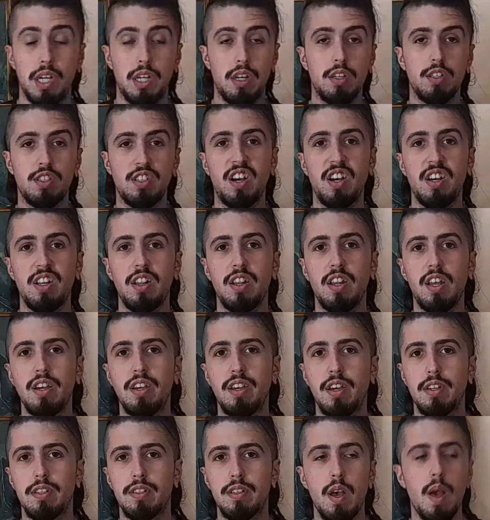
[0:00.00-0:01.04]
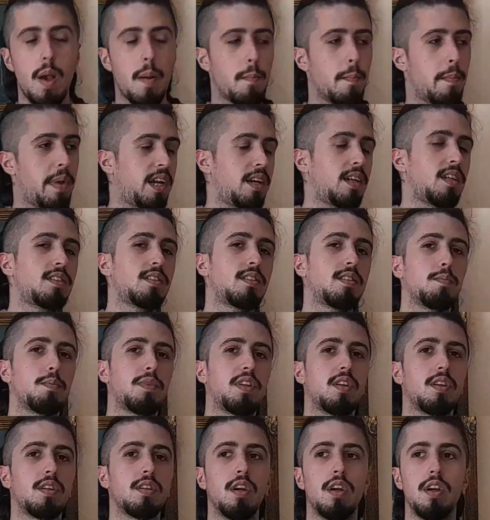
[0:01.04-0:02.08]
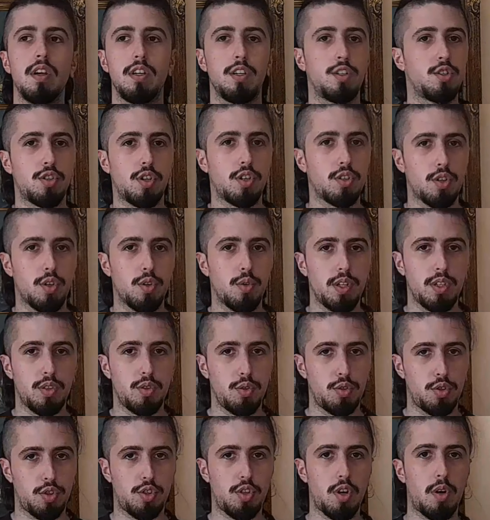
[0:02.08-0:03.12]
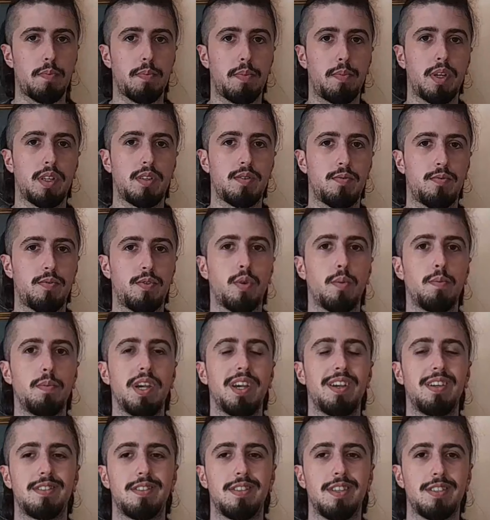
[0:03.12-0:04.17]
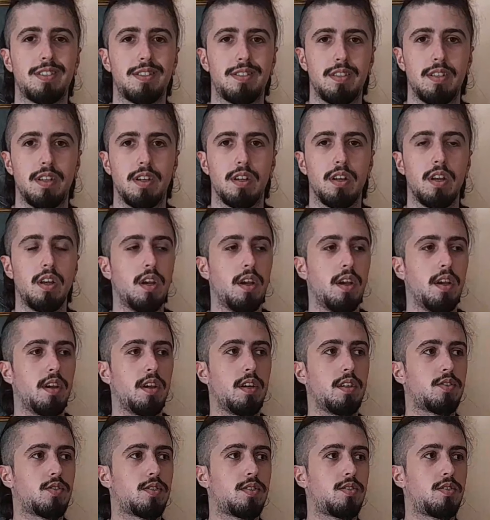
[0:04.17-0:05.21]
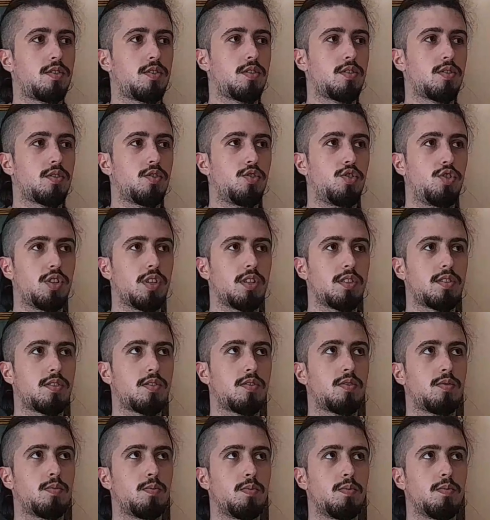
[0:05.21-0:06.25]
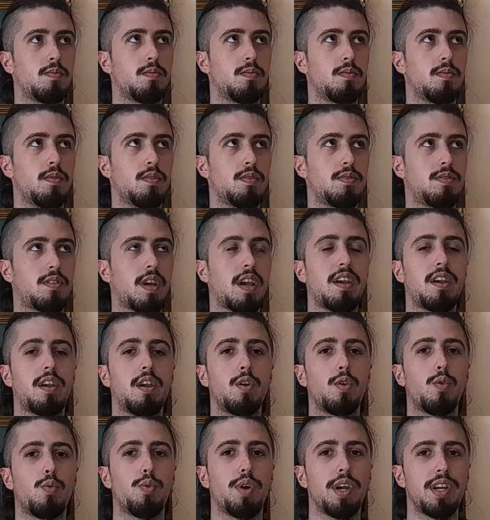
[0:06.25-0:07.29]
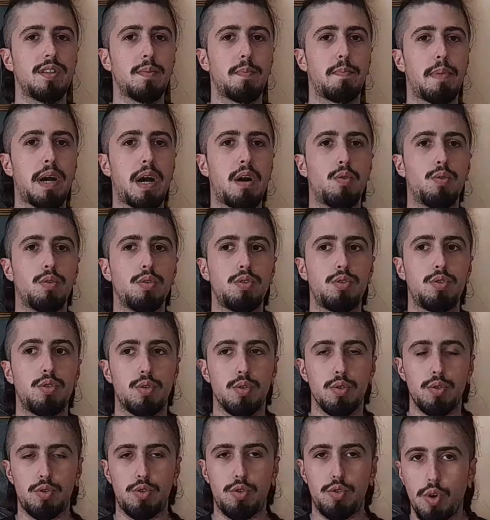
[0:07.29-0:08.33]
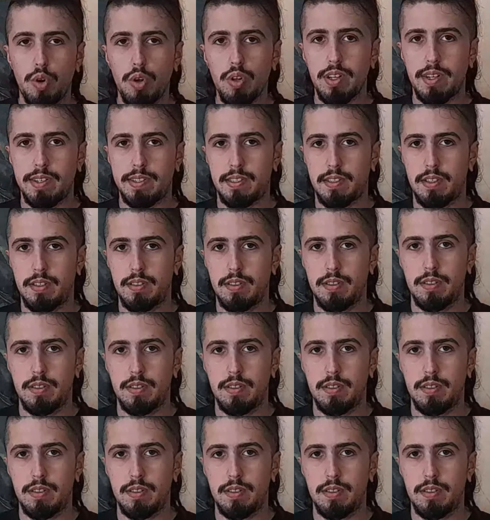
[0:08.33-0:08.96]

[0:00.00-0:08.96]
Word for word: because I like it. Banning something is not going to stop it from existing. It's just taking away the power to control it.